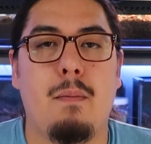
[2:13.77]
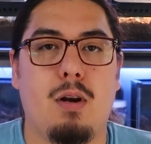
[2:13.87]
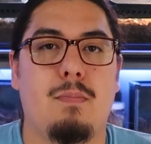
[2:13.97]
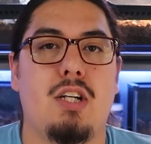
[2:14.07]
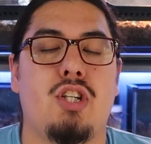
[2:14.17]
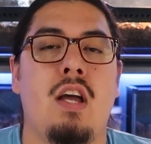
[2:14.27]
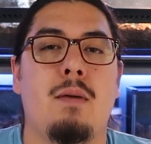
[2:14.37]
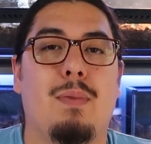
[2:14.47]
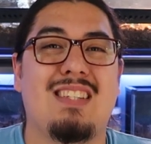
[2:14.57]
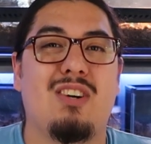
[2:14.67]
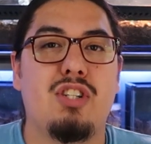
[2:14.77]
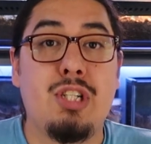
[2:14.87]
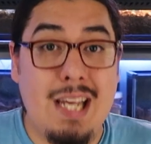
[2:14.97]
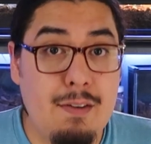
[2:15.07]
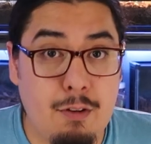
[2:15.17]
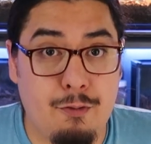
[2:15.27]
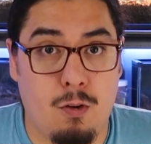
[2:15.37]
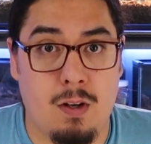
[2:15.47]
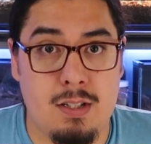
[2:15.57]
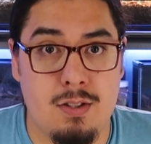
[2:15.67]
pretty much. But to achieve a
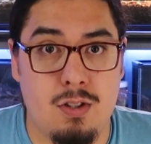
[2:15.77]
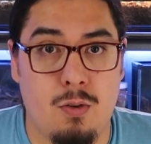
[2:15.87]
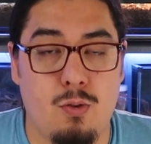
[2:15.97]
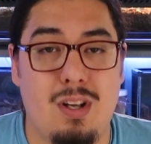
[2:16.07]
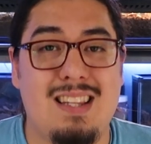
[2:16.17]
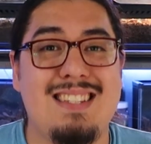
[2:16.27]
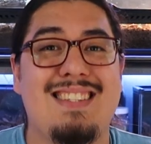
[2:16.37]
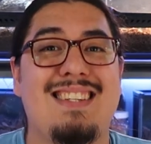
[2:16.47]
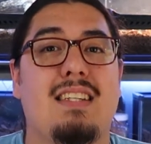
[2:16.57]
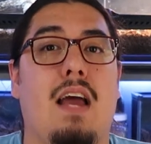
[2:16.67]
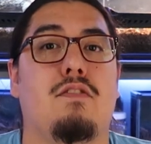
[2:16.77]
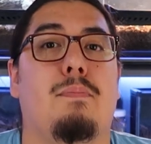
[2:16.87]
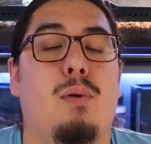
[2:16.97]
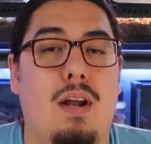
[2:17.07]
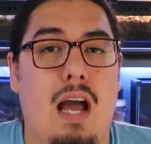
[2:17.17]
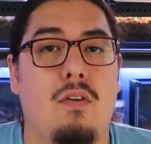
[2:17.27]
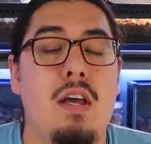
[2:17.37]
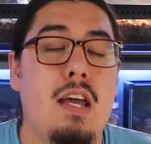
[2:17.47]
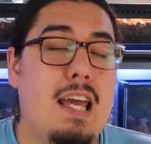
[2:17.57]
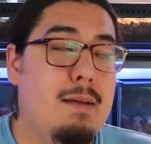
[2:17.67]
Ferguson zone 3, this thing's gonna have to put out
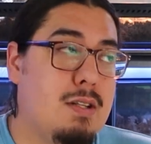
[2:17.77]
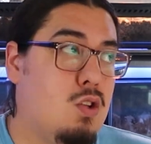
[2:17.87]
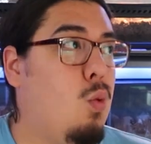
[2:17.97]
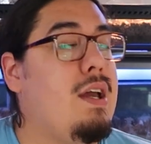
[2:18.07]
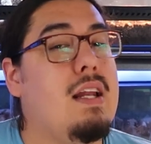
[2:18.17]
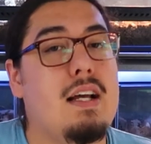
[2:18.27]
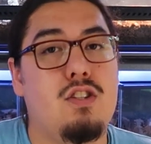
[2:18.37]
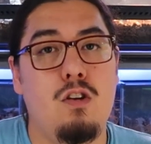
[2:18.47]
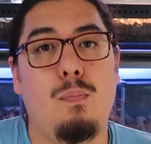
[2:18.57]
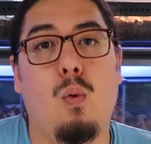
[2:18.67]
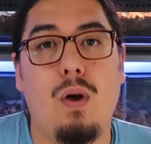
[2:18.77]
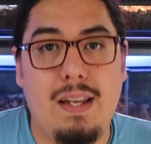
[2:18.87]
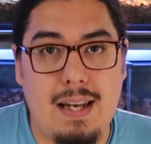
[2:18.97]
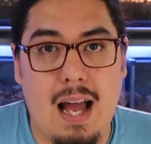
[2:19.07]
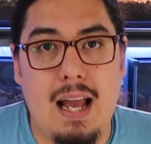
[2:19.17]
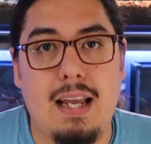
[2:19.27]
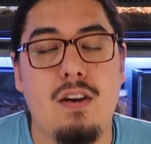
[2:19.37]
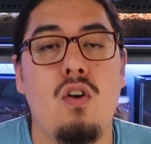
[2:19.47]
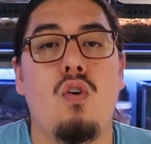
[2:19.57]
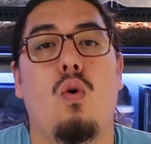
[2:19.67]
in between a 2.9